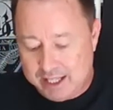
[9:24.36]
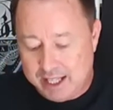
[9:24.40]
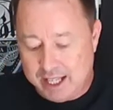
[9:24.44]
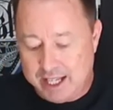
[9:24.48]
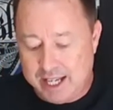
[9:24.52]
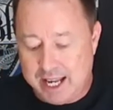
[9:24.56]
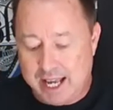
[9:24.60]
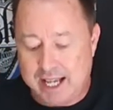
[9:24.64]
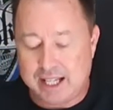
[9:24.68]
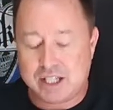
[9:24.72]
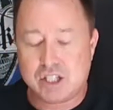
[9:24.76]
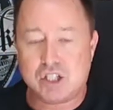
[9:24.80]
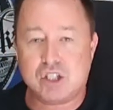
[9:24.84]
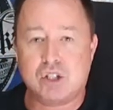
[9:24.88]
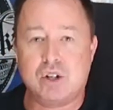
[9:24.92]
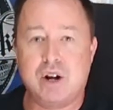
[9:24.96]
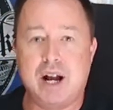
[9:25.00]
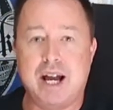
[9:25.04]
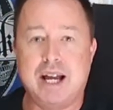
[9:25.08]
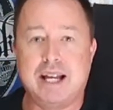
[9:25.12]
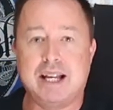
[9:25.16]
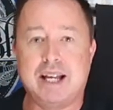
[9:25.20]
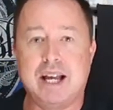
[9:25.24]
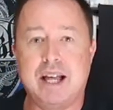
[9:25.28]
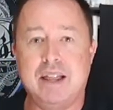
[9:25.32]
The next
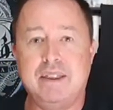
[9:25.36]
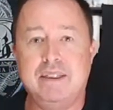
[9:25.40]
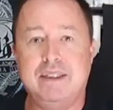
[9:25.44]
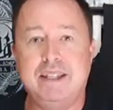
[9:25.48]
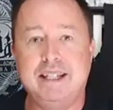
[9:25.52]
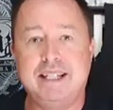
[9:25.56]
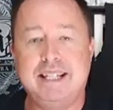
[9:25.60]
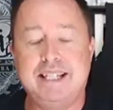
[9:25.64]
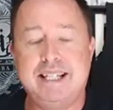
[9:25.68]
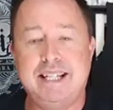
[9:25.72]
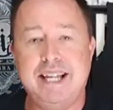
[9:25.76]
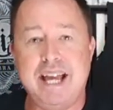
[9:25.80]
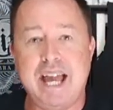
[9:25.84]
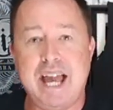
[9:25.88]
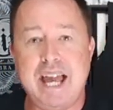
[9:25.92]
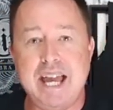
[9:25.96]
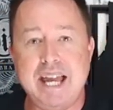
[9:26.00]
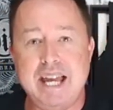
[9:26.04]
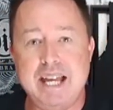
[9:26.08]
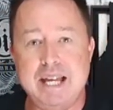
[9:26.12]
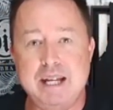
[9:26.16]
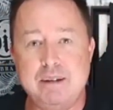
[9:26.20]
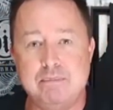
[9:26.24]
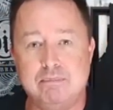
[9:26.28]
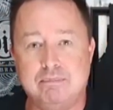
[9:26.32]
track, The
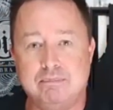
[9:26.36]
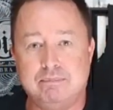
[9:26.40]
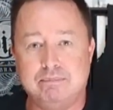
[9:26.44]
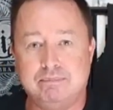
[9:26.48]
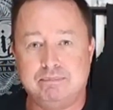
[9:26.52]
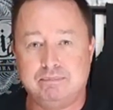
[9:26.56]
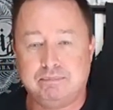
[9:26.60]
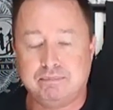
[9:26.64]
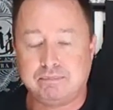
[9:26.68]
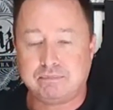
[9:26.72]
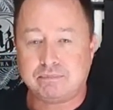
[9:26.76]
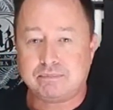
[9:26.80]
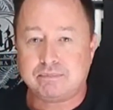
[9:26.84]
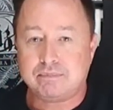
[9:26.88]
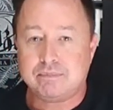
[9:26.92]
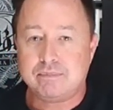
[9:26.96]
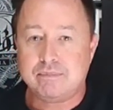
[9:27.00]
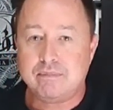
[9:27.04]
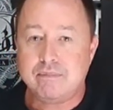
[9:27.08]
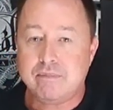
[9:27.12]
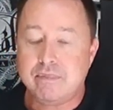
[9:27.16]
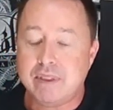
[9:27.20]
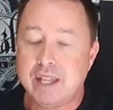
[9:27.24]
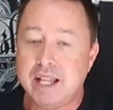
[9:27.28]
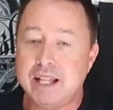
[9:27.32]
Game.
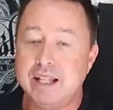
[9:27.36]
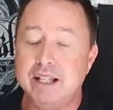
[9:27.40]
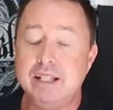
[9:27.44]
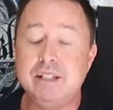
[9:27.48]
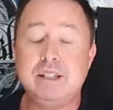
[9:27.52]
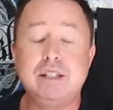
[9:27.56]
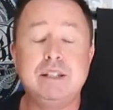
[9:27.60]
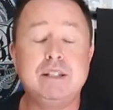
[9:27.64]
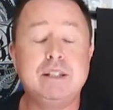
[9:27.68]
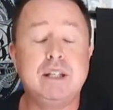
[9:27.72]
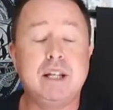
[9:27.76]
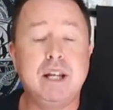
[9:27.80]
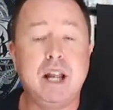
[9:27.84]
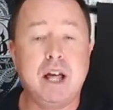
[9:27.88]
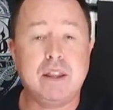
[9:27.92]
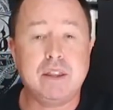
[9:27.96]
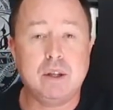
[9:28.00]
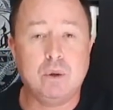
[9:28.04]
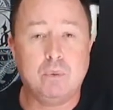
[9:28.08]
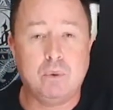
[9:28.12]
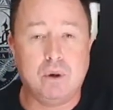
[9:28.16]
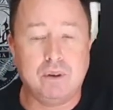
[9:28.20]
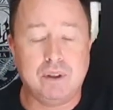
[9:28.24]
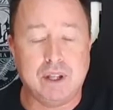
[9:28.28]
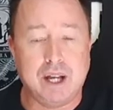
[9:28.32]
This is
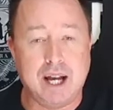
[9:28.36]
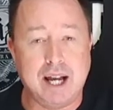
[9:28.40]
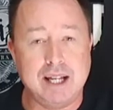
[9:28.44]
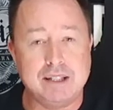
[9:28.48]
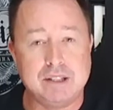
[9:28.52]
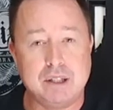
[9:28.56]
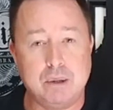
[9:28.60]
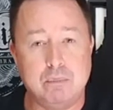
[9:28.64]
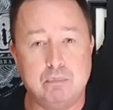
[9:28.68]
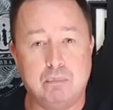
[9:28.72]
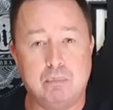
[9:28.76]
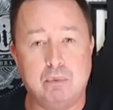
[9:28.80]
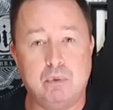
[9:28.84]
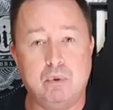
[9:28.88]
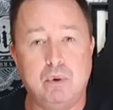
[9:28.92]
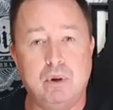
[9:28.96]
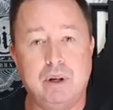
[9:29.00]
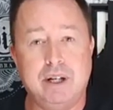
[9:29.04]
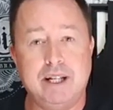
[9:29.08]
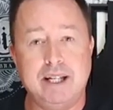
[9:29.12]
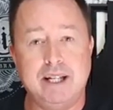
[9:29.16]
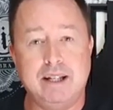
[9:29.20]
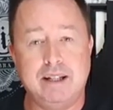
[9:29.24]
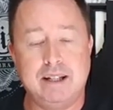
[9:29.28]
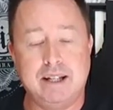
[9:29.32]
another one that has a
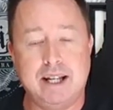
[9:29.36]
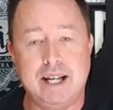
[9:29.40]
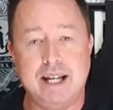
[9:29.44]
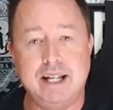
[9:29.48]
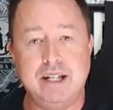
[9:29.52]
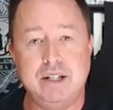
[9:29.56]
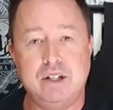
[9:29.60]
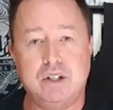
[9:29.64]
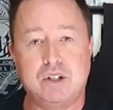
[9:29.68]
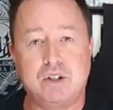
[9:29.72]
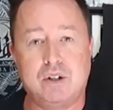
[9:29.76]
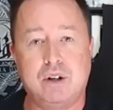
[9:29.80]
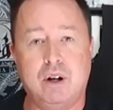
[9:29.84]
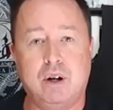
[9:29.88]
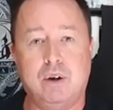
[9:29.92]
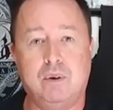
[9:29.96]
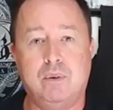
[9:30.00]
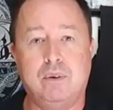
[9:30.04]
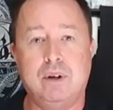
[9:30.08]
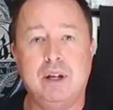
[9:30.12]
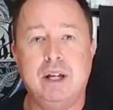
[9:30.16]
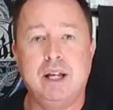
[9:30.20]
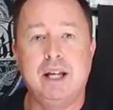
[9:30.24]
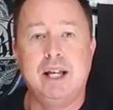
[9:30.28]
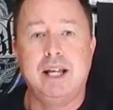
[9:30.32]
brilliant
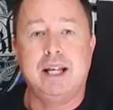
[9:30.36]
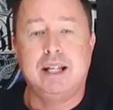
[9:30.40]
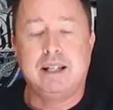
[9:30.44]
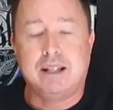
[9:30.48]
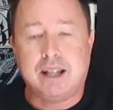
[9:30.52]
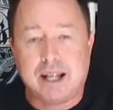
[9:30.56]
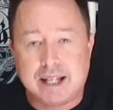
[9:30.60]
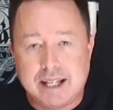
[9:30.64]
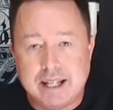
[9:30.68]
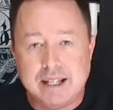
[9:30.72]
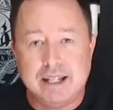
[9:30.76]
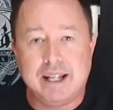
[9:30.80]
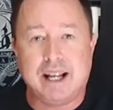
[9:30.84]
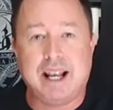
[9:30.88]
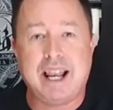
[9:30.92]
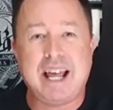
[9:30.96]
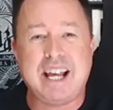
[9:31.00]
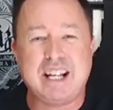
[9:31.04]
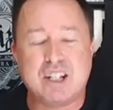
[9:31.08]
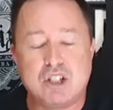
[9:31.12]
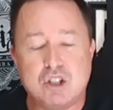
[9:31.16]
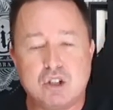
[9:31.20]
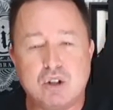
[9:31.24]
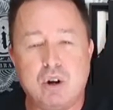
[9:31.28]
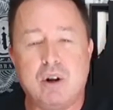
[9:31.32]
intro, like an
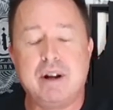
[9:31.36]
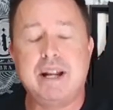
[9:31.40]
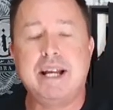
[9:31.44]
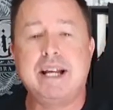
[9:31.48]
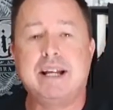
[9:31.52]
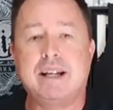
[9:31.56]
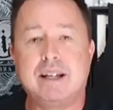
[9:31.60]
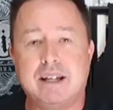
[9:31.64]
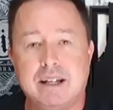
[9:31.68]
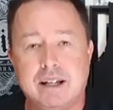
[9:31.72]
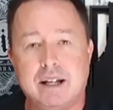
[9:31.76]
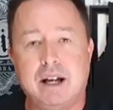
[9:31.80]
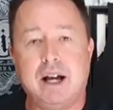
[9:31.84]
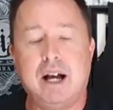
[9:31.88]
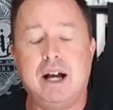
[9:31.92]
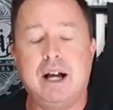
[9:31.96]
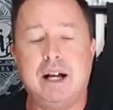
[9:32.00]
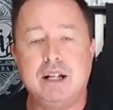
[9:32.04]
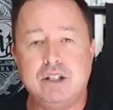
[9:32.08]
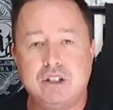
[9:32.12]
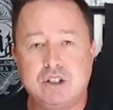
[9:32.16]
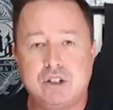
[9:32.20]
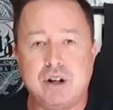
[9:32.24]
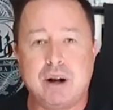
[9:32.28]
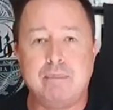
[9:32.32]
electronic
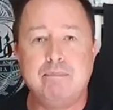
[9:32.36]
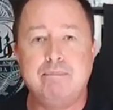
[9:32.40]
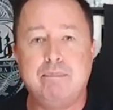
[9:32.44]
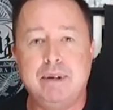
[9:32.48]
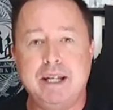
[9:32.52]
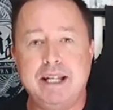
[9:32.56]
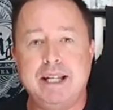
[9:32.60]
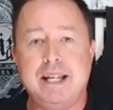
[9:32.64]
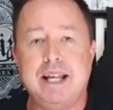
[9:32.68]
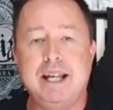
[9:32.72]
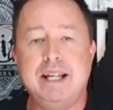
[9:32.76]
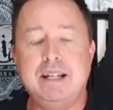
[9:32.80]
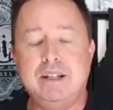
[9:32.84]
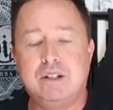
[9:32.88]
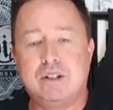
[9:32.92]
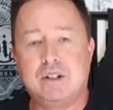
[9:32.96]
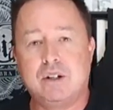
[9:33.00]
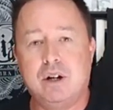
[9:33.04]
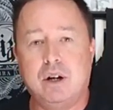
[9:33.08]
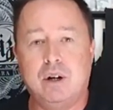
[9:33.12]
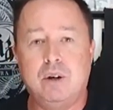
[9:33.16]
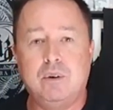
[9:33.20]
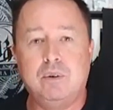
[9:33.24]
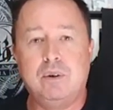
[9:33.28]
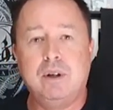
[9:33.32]
drum beat
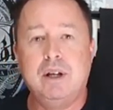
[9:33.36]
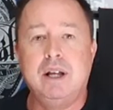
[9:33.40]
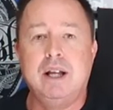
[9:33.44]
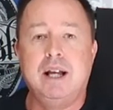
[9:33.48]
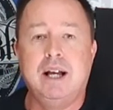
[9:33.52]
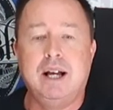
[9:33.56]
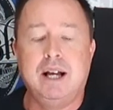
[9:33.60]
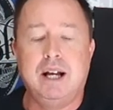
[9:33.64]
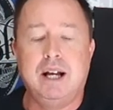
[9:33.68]
intro,